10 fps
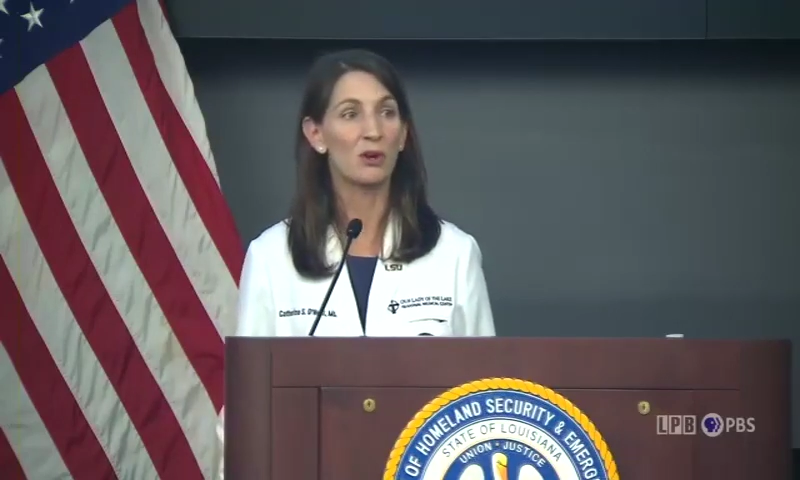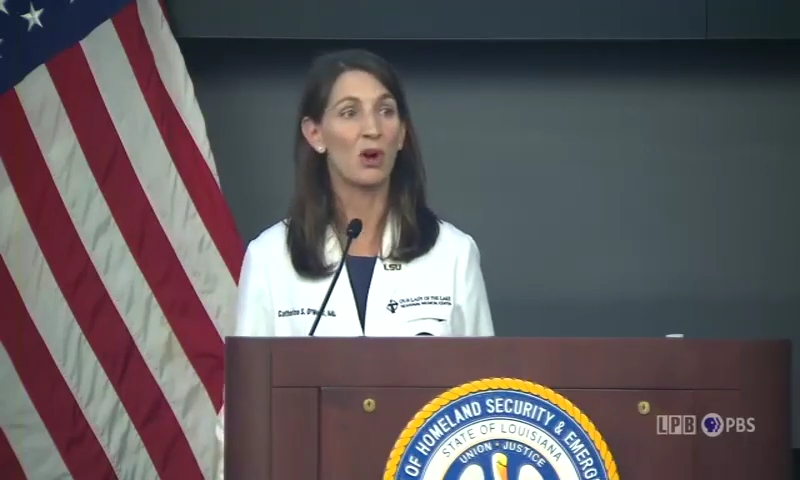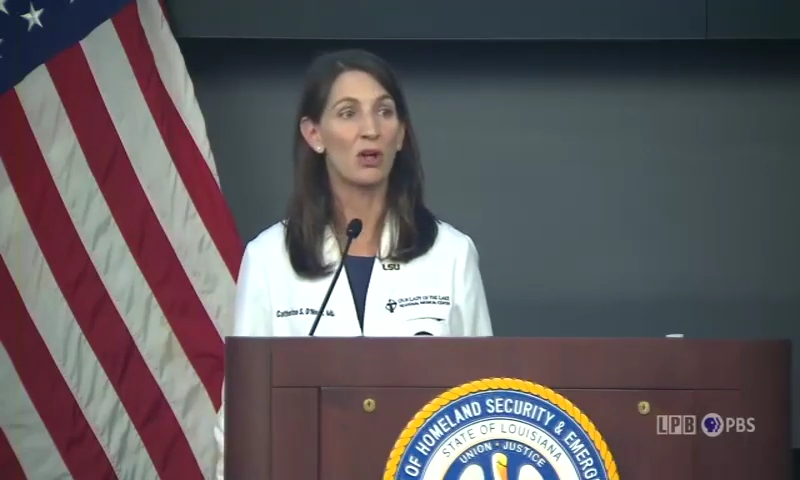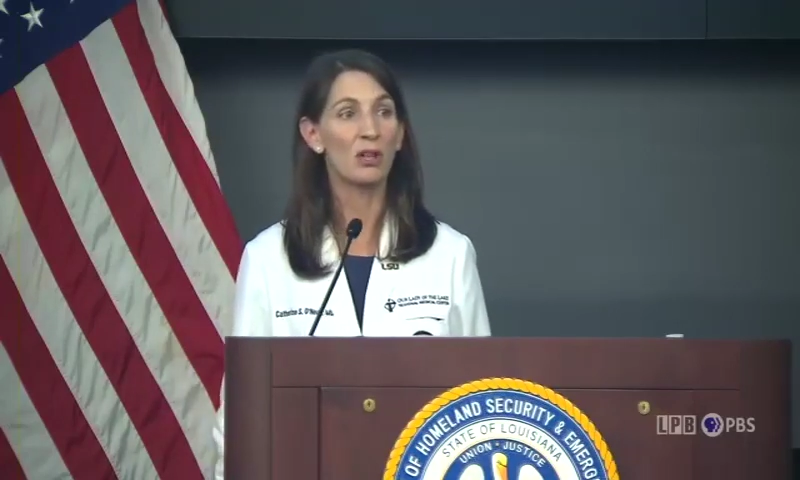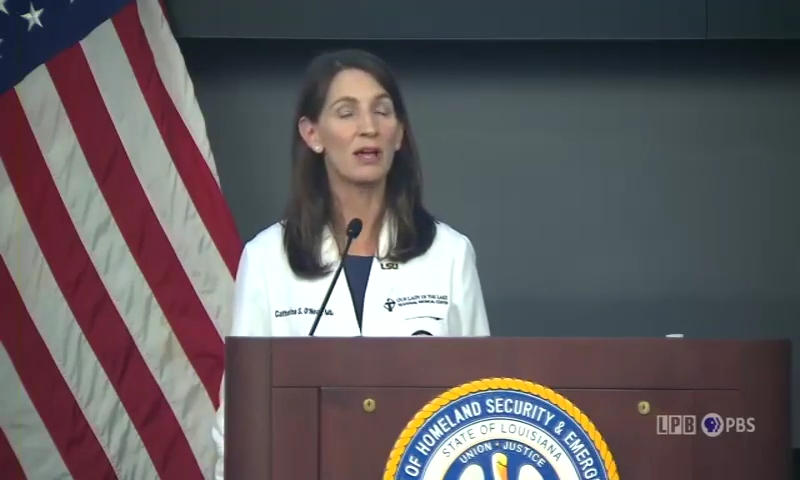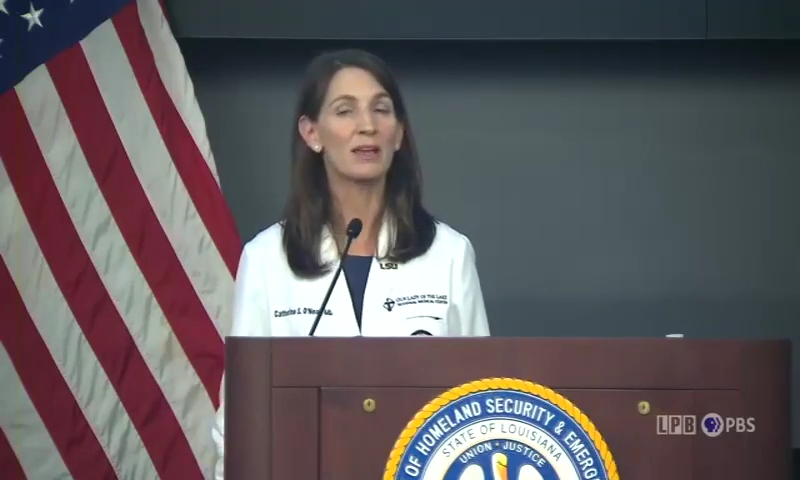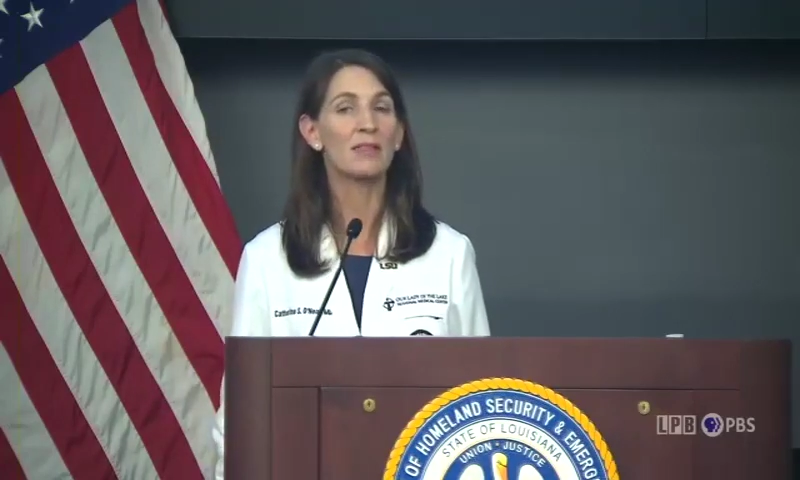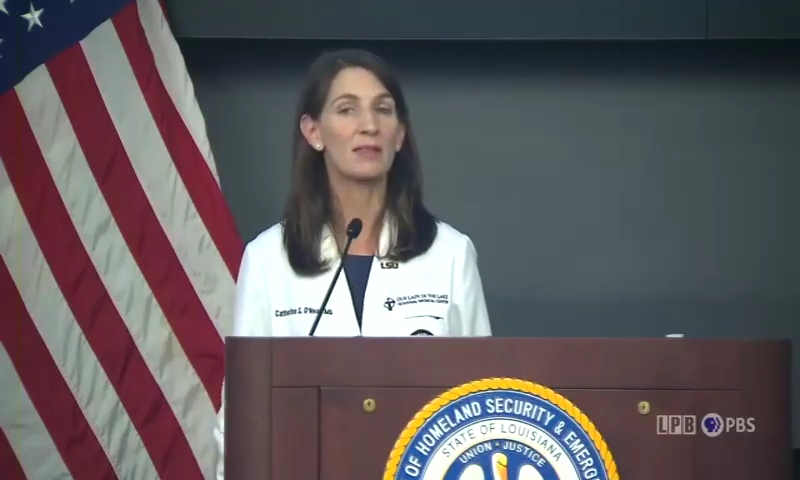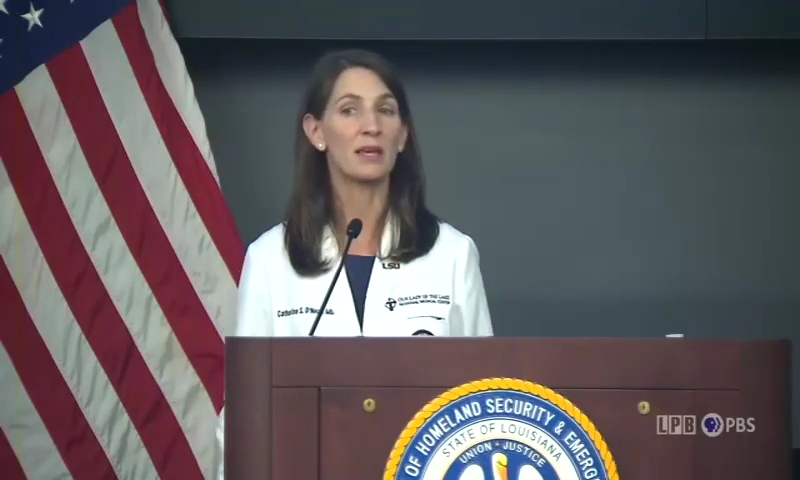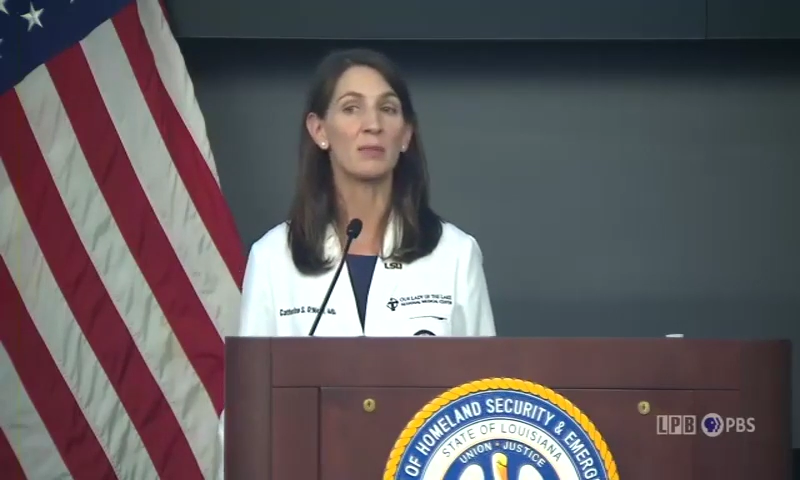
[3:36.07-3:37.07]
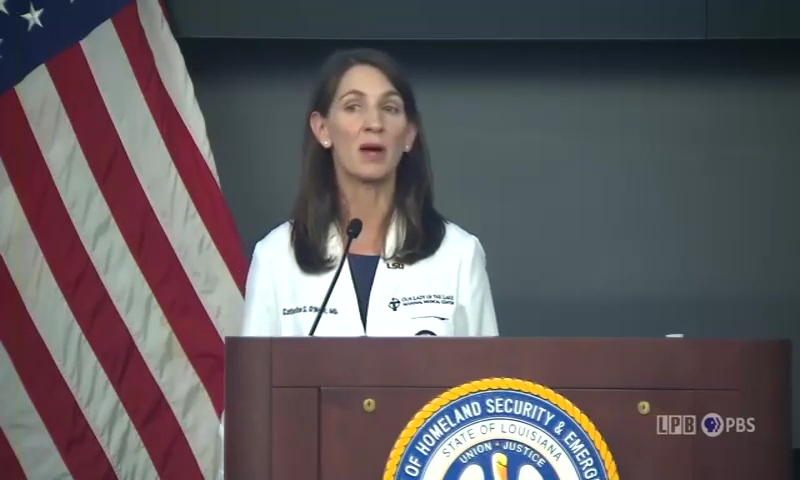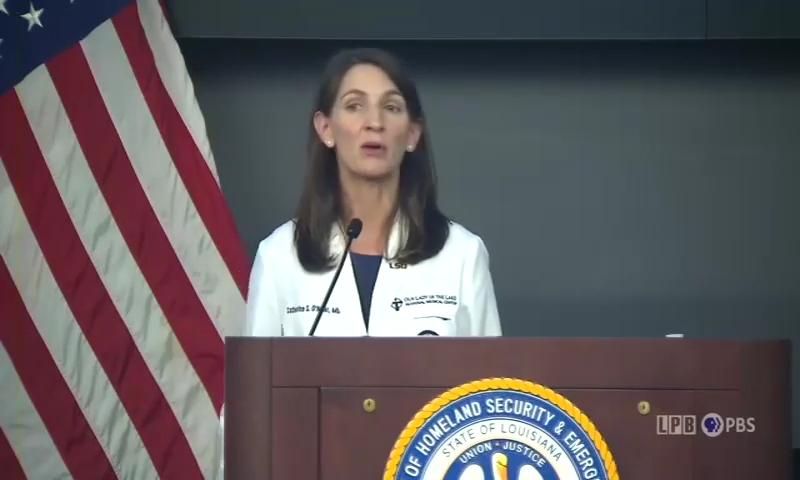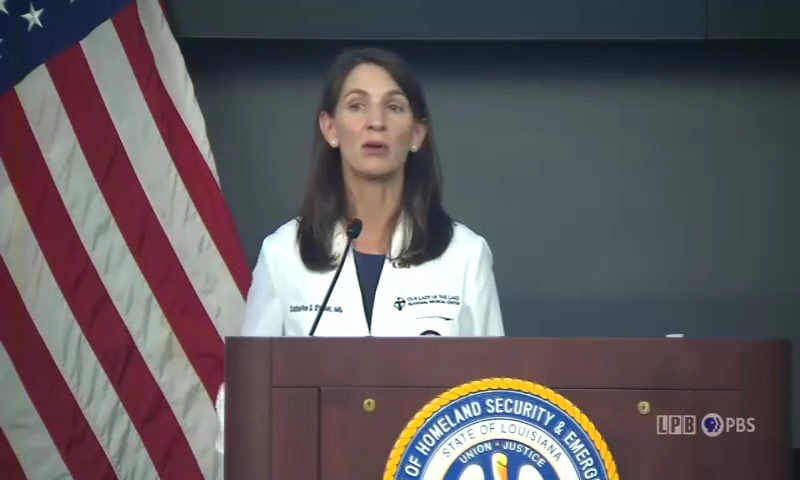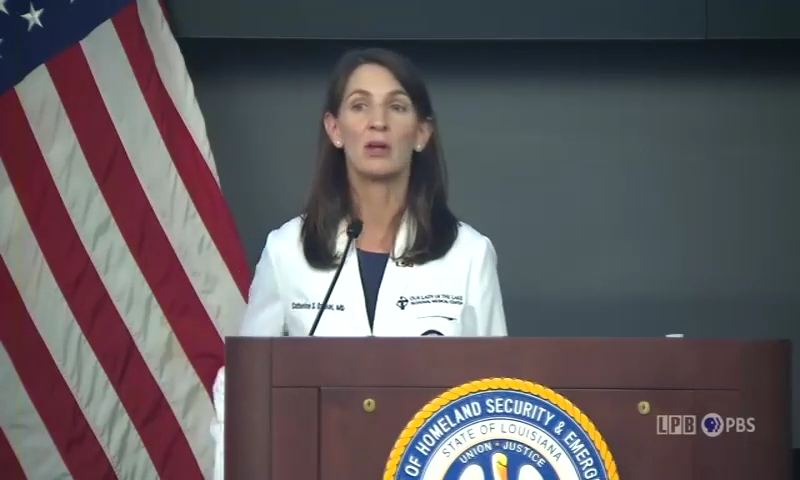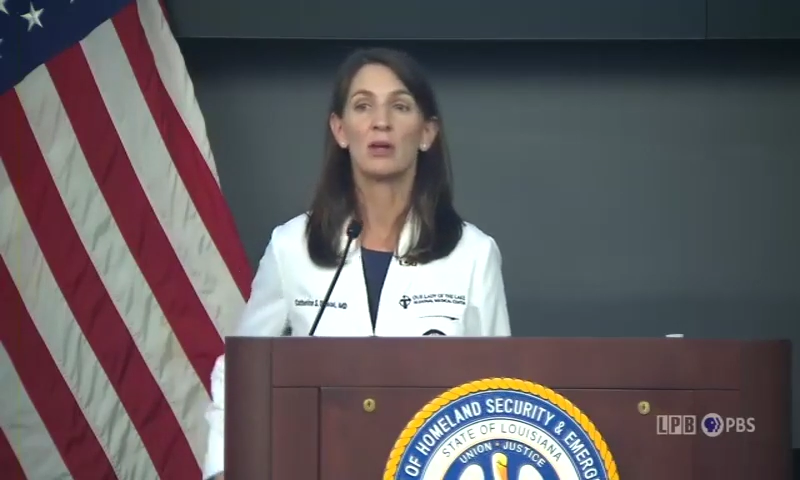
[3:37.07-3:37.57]
and all I could think
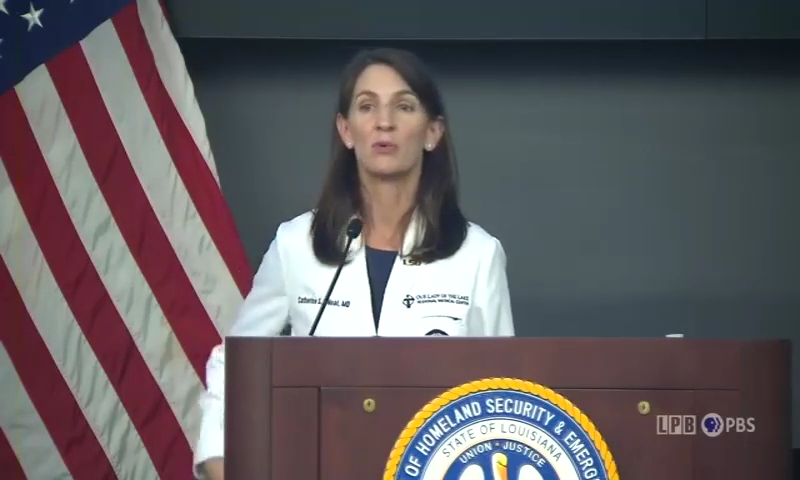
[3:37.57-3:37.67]
about